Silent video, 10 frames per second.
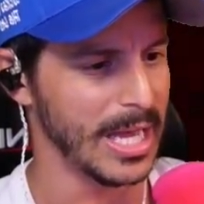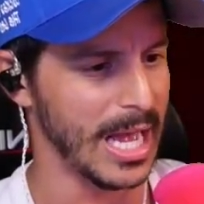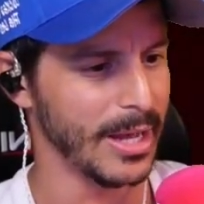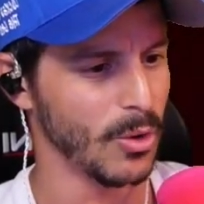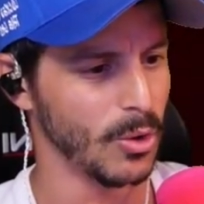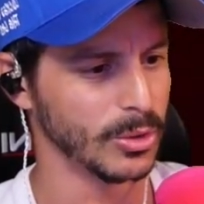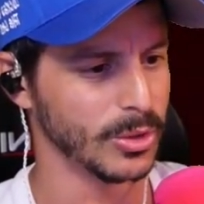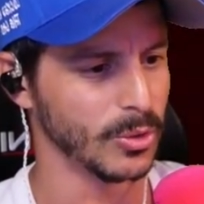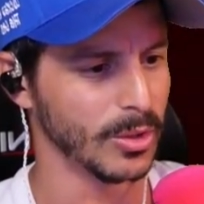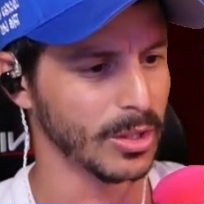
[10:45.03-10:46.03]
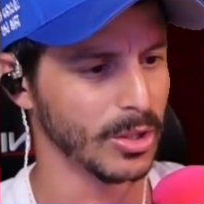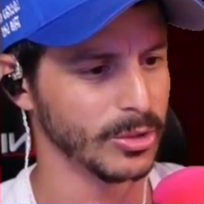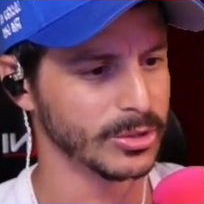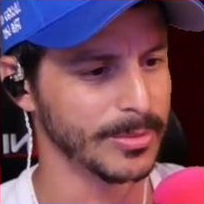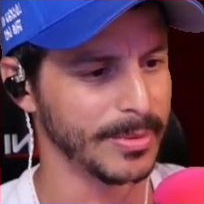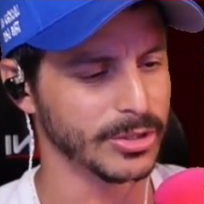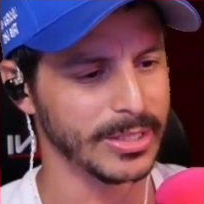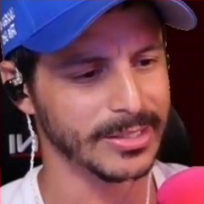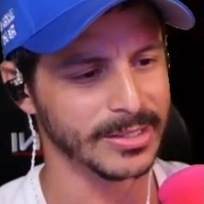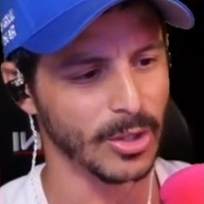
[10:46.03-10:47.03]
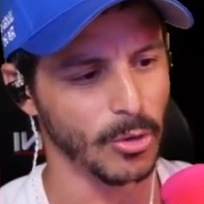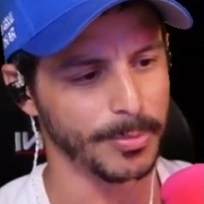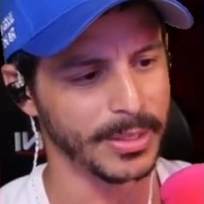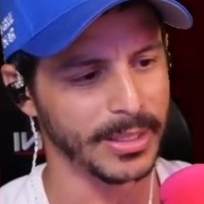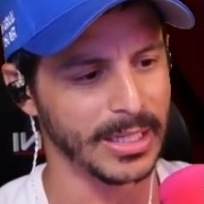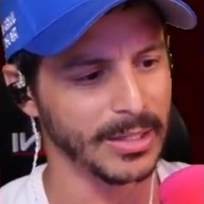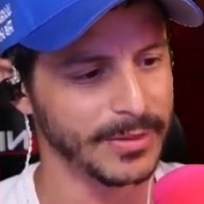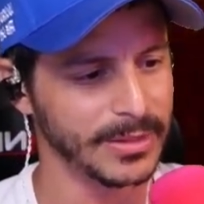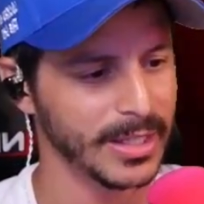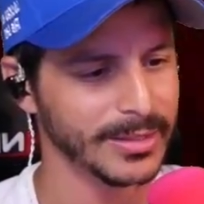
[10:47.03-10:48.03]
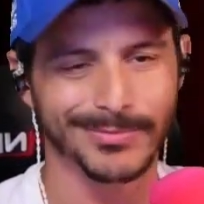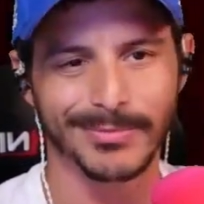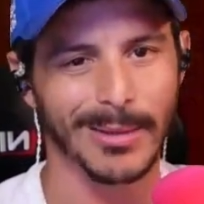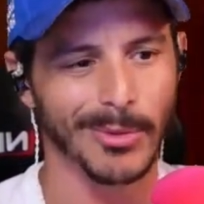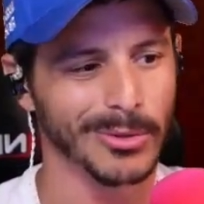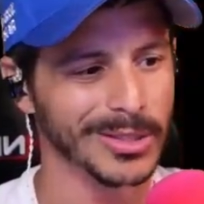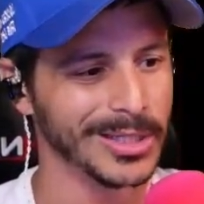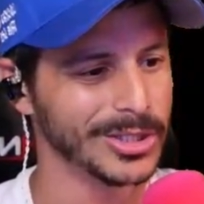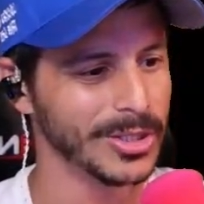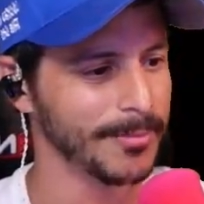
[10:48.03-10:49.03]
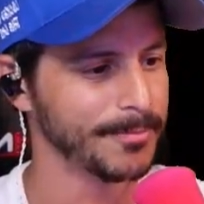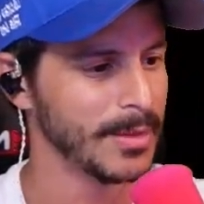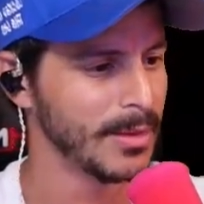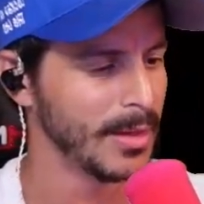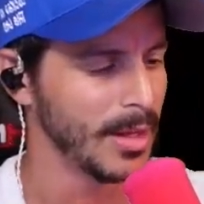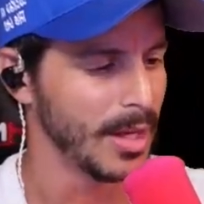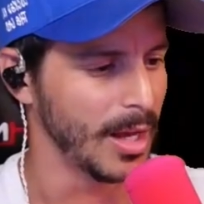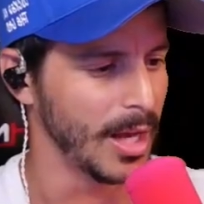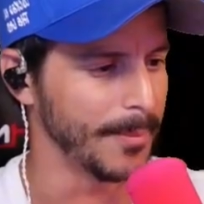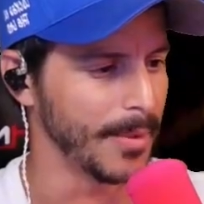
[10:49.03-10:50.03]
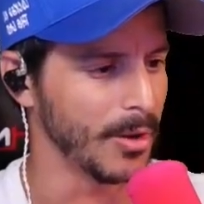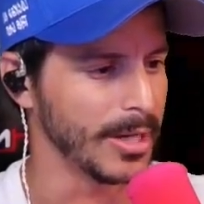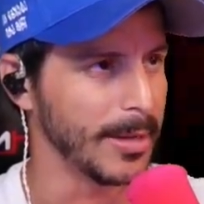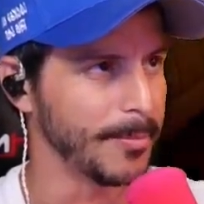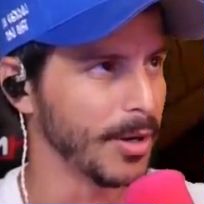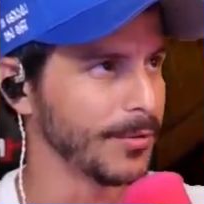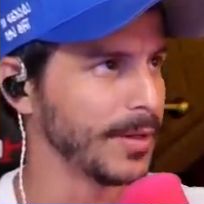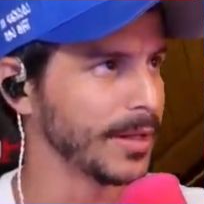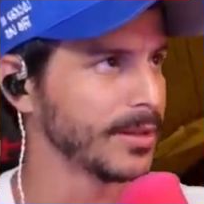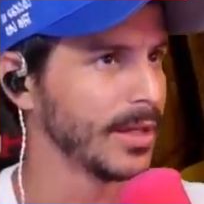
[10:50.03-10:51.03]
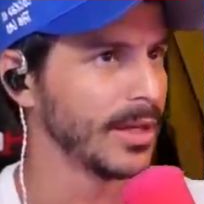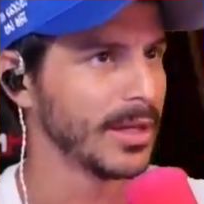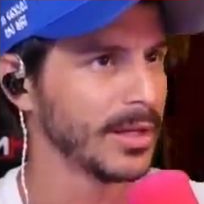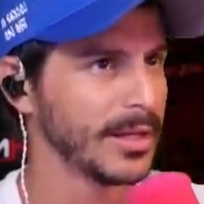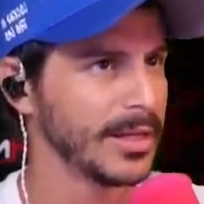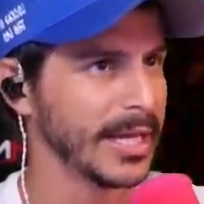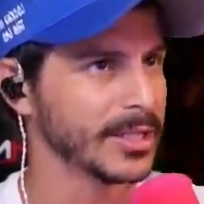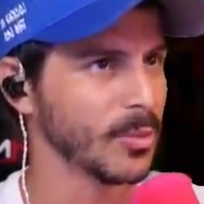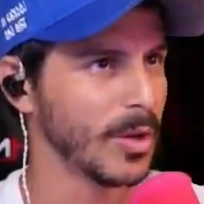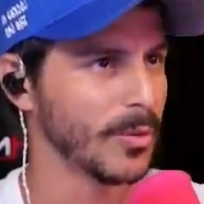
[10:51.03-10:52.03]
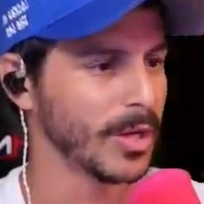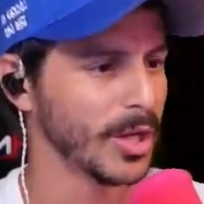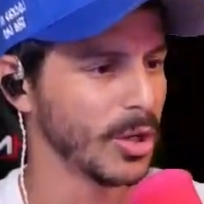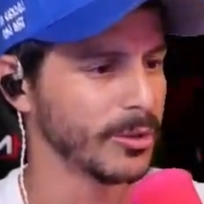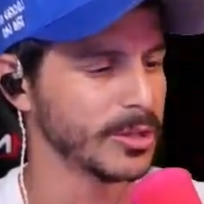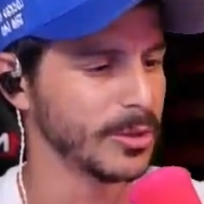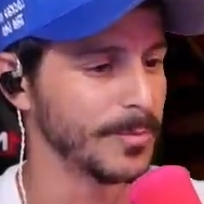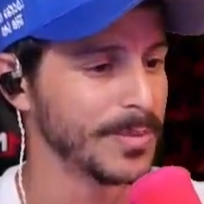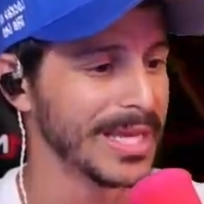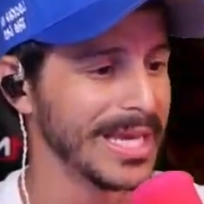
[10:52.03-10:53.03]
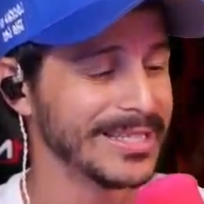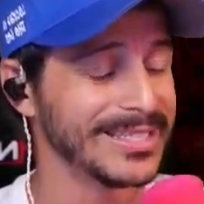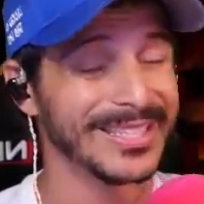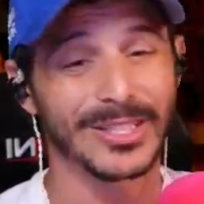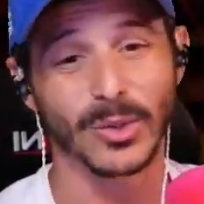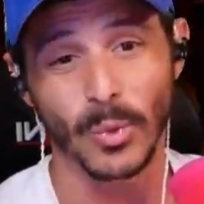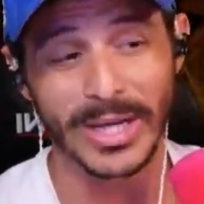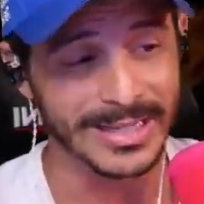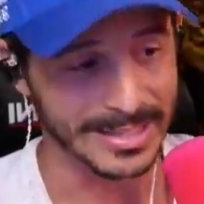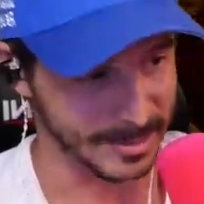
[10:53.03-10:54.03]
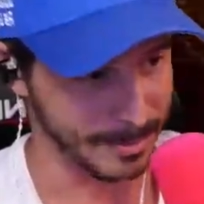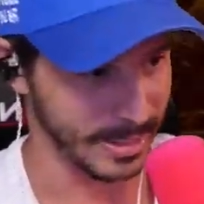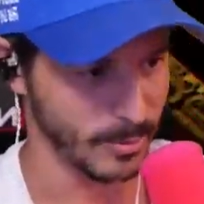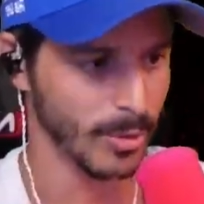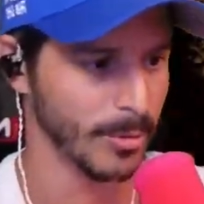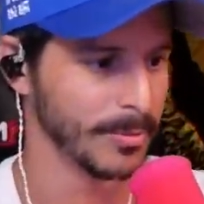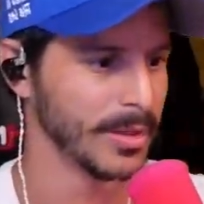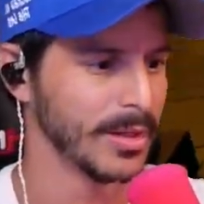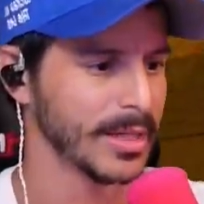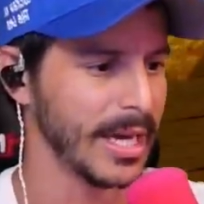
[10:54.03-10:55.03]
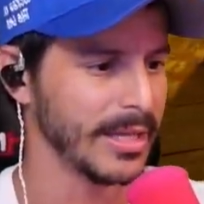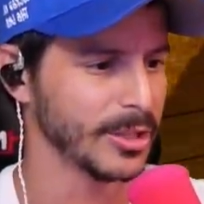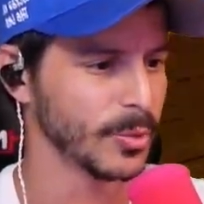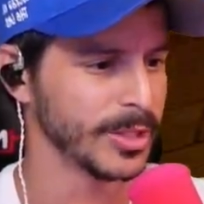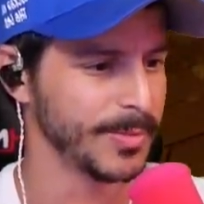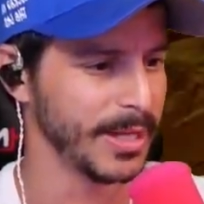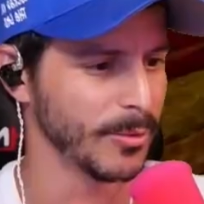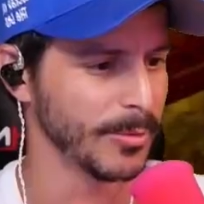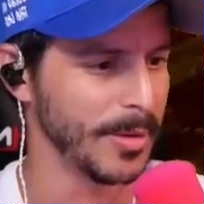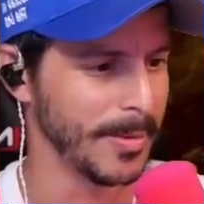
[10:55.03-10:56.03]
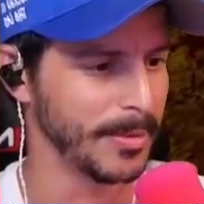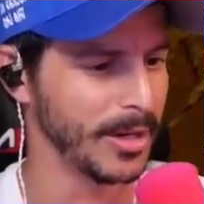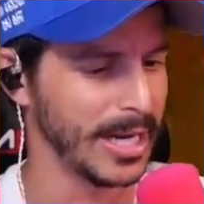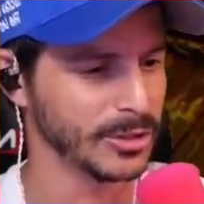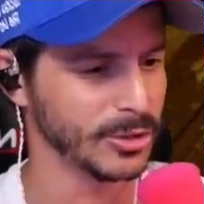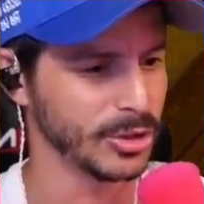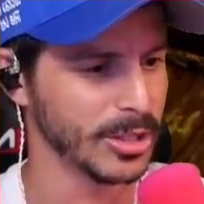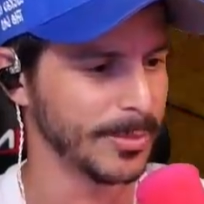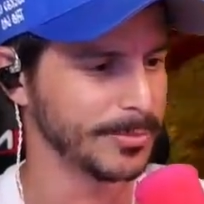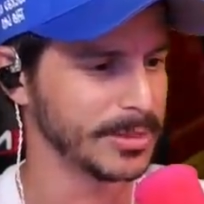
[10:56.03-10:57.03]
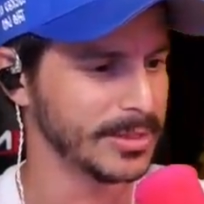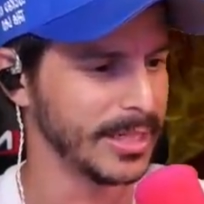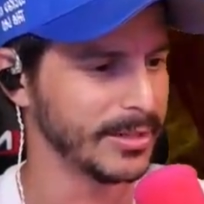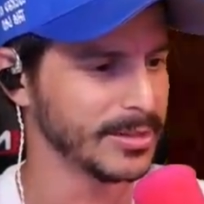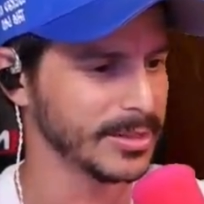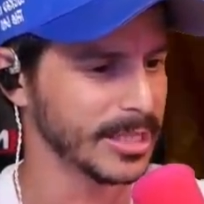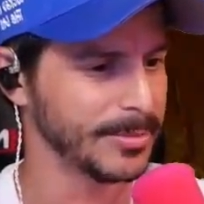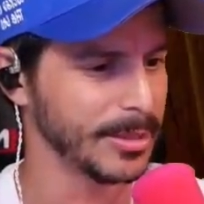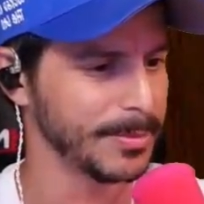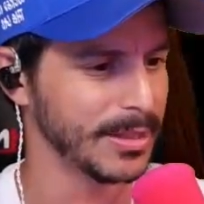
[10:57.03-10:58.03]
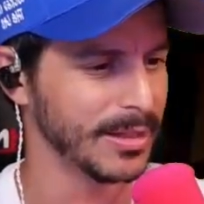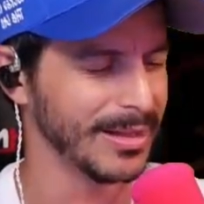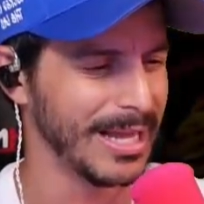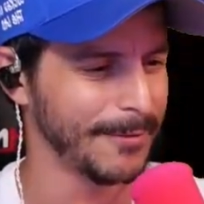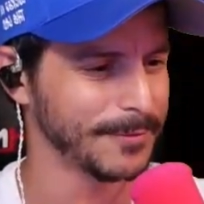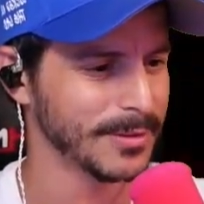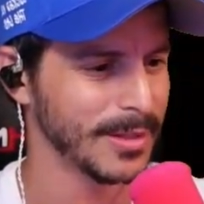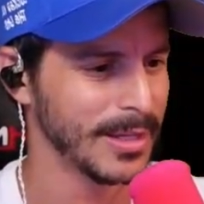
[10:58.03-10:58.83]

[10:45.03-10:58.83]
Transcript: I hold the door closed to make sure he doesn't open it, and does, I'm holding it shut. Okay, perfect. Next one we're going to go to is the twins' bedroom. Okay, the twins' bedroom, remember, as soon as you come up the stairs, is going to be up here to the left.